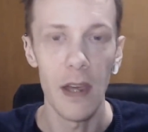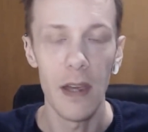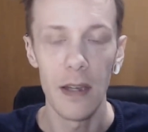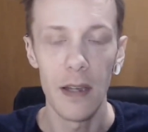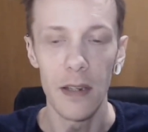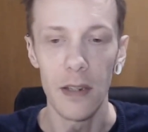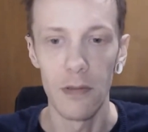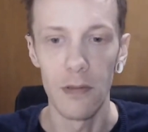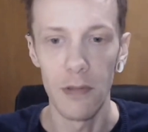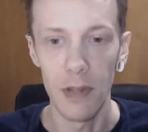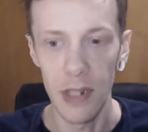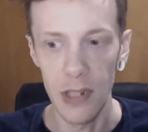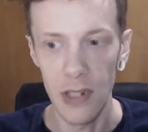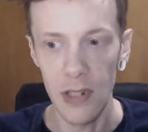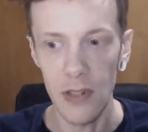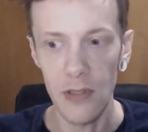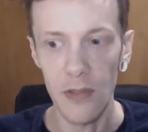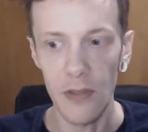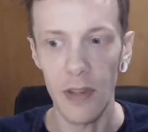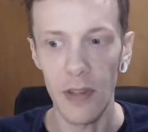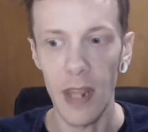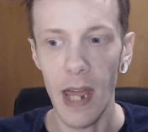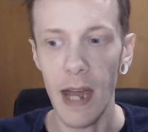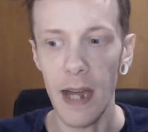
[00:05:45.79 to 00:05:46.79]
The reasons
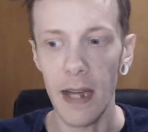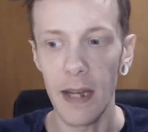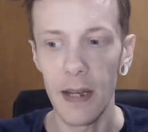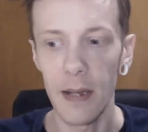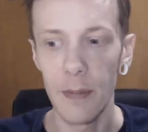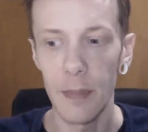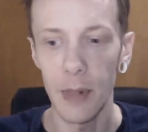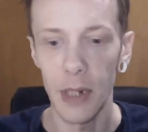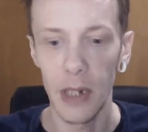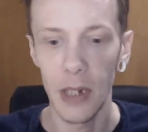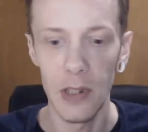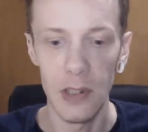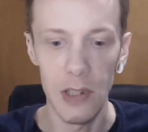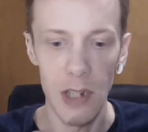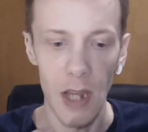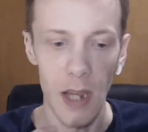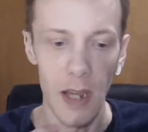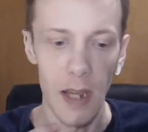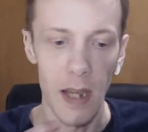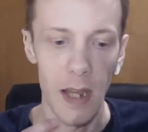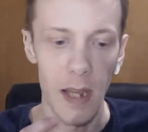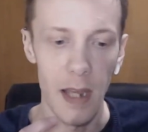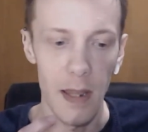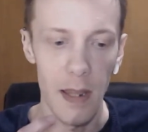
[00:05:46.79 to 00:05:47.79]
for that, because
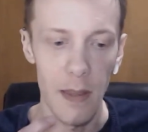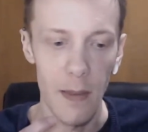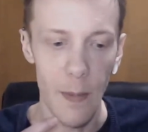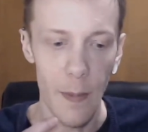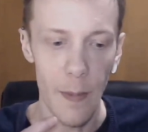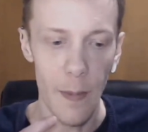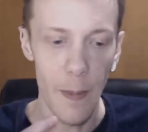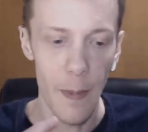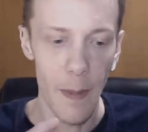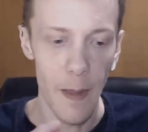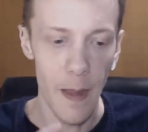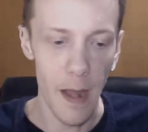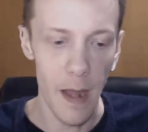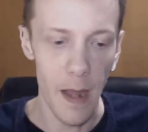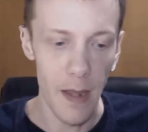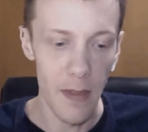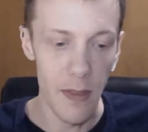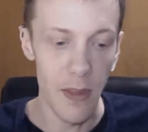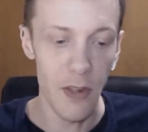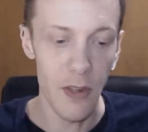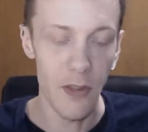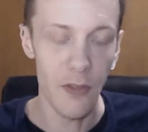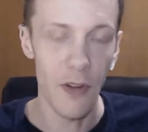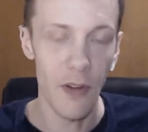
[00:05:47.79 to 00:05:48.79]
in
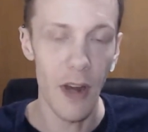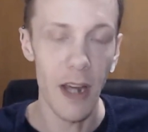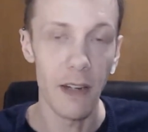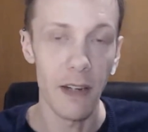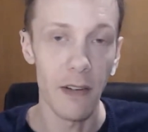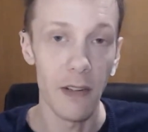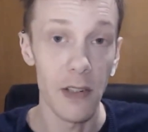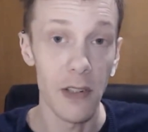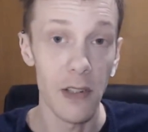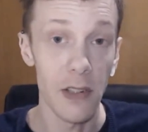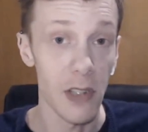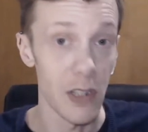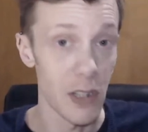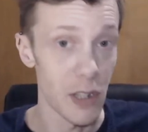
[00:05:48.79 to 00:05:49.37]
this fragrance,